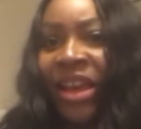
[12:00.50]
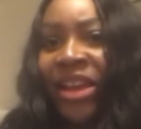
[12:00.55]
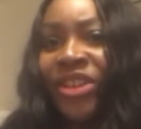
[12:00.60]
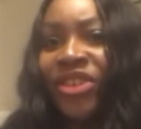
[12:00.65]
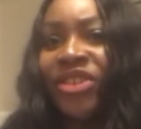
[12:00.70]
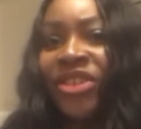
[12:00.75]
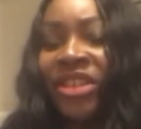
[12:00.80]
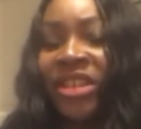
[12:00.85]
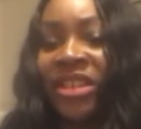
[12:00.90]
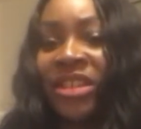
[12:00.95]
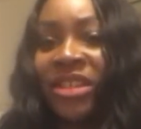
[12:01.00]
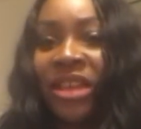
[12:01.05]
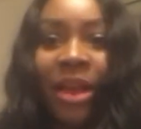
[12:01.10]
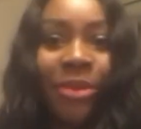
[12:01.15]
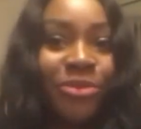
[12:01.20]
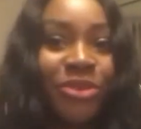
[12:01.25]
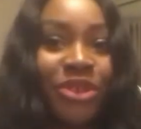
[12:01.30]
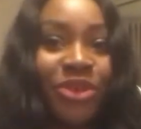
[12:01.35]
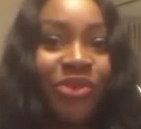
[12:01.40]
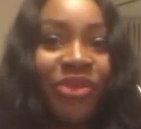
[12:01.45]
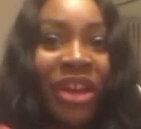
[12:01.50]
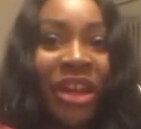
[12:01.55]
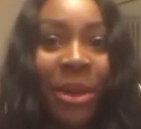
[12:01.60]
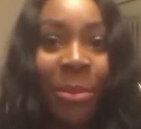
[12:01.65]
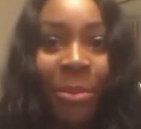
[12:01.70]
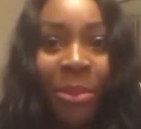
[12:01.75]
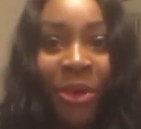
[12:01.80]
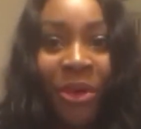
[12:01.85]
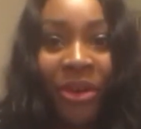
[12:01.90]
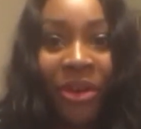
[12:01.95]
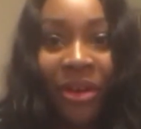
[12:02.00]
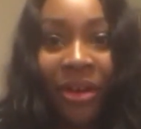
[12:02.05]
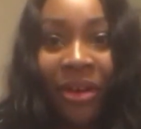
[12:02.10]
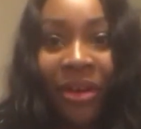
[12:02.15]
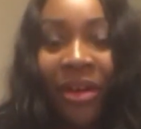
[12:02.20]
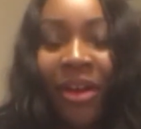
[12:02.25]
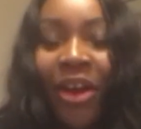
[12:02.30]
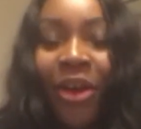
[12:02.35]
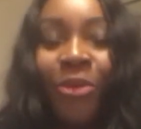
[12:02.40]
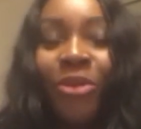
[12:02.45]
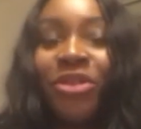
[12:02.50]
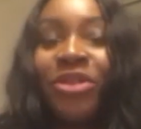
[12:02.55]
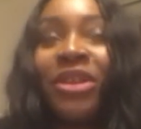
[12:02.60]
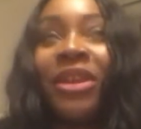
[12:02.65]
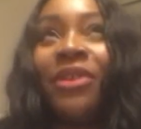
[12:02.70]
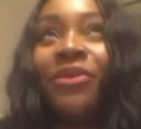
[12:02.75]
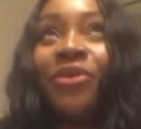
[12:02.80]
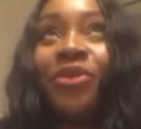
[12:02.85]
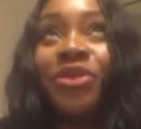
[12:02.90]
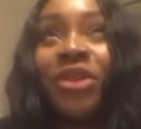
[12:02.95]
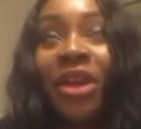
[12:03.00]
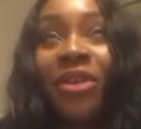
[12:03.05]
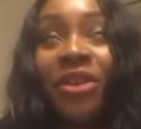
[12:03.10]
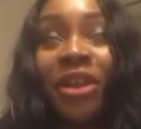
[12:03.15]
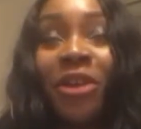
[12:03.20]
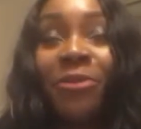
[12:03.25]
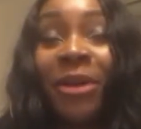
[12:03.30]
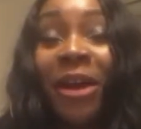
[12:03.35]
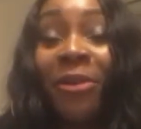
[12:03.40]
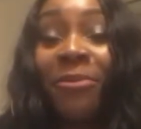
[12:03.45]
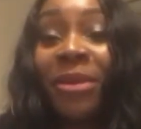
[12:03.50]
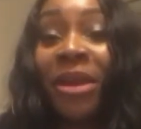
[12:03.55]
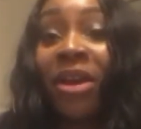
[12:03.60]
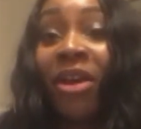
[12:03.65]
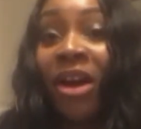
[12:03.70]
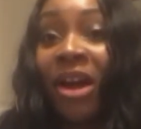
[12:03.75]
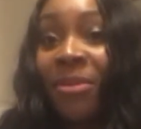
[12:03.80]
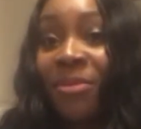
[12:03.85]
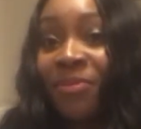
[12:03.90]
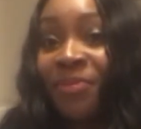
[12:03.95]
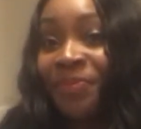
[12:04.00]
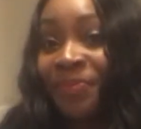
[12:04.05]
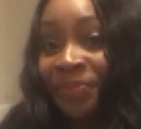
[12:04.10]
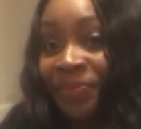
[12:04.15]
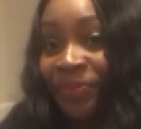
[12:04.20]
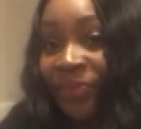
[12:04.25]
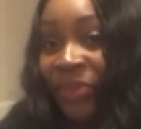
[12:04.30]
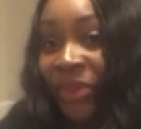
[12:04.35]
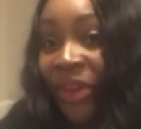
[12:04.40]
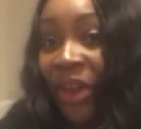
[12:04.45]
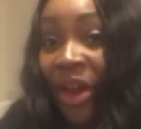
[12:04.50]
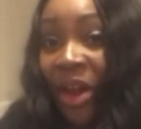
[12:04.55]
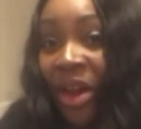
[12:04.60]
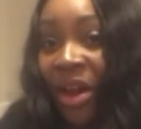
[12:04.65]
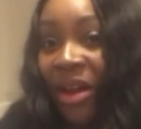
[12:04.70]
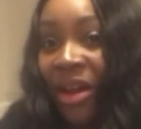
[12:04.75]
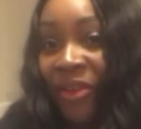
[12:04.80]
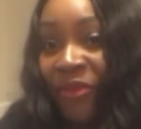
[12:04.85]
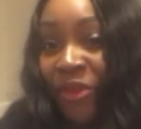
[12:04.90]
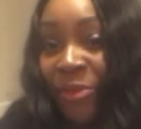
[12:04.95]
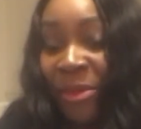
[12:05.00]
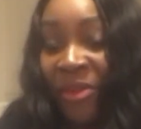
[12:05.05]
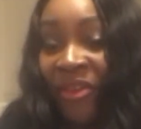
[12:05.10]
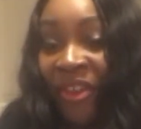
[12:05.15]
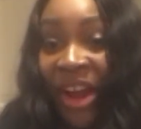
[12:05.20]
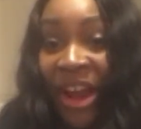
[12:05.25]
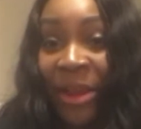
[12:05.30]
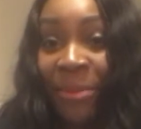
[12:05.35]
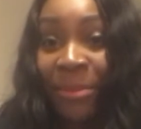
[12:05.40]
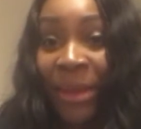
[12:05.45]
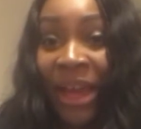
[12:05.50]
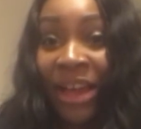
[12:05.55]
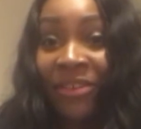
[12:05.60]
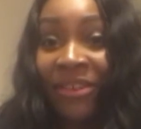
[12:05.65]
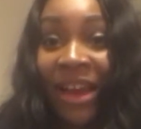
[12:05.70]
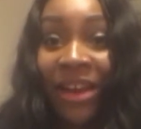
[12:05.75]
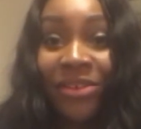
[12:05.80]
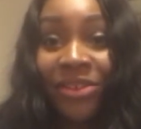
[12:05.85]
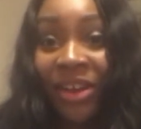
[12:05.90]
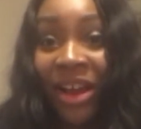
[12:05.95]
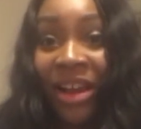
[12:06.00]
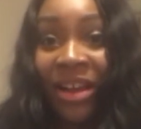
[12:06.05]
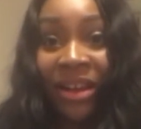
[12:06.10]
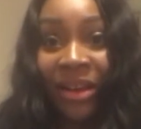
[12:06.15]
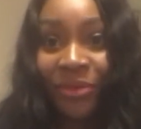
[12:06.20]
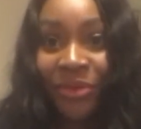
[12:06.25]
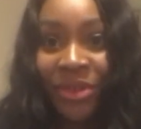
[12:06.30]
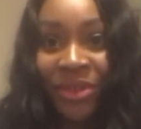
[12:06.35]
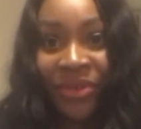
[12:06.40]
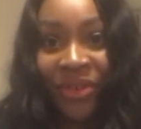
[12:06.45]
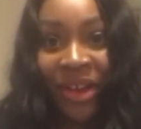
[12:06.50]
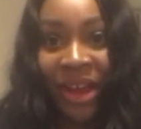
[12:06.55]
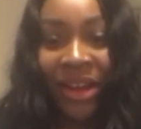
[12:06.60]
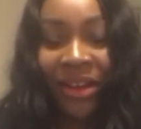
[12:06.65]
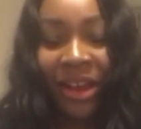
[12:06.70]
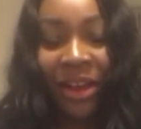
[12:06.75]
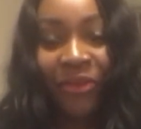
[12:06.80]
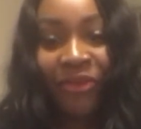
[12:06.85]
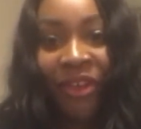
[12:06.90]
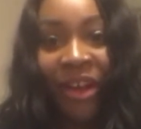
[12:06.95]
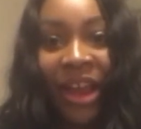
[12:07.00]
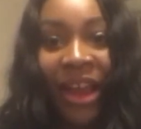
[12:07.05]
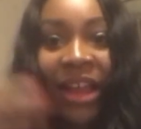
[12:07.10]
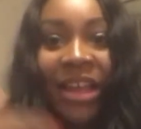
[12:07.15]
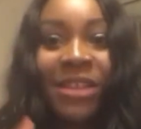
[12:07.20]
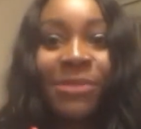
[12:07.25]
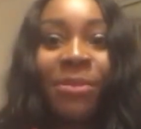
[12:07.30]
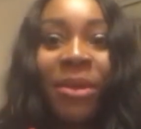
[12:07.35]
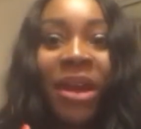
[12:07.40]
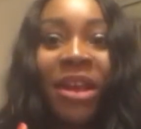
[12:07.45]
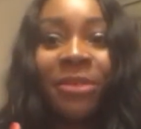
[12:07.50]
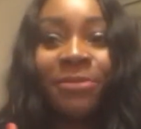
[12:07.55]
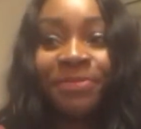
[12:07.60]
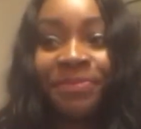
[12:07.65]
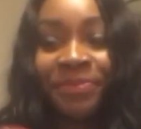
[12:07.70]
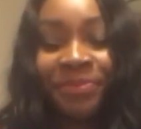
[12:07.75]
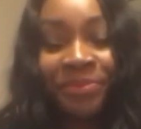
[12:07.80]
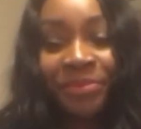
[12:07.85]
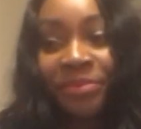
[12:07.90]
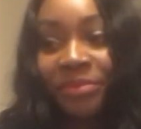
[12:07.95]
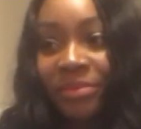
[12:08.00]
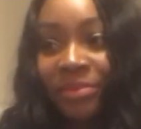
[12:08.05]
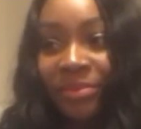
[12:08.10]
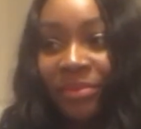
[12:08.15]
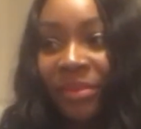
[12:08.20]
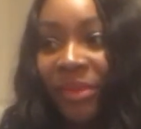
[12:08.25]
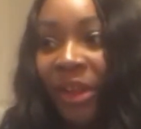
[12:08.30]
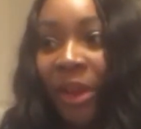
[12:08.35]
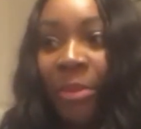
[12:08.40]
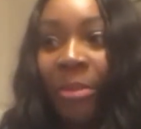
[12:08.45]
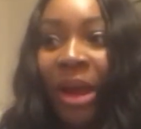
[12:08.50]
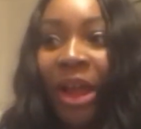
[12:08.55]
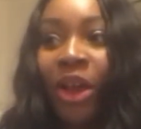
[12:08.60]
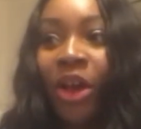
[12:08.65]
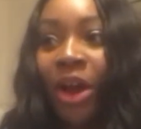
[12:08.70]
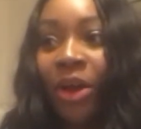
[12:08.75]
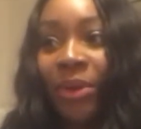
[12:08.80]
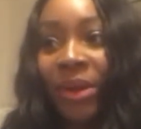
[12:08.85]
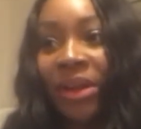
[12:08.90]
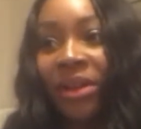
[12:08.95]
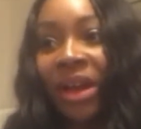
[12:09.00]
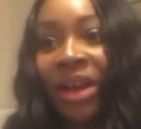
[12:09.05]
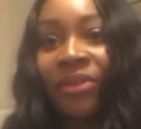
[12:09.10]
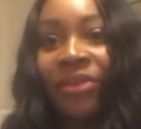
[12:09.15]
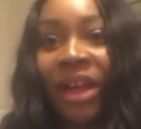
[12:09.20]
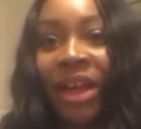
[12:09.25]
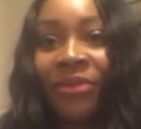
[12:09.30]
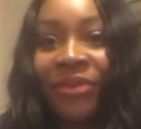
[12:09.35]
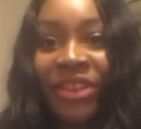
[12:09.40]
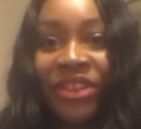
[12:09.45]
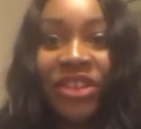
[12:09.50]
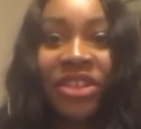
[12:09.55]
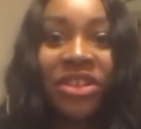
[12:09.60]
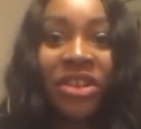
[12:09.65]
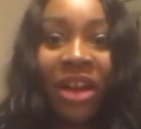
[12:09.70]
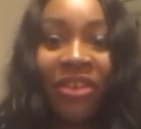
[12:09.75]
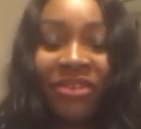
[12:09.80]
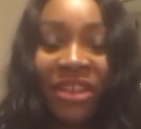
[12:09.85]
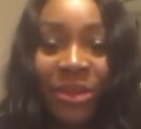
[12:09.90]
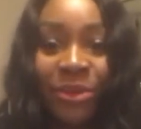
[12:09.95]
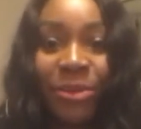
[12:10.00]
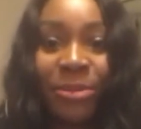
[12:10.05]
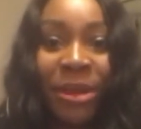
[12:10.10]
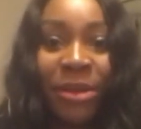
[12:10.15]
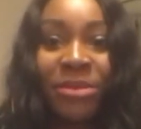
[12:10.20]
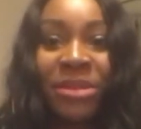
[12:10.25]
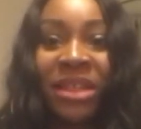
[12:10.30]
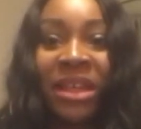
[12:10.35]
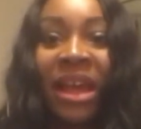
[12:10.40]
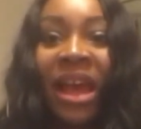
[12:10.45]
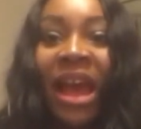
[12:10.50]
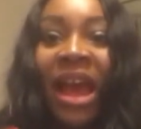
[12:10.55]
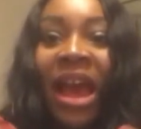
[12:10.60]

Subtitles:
she's just written a book, which, if you don't know about me, I'm from a writing background. I love to write. Like, writing is my goal in life. Like, eventually I really want to be able to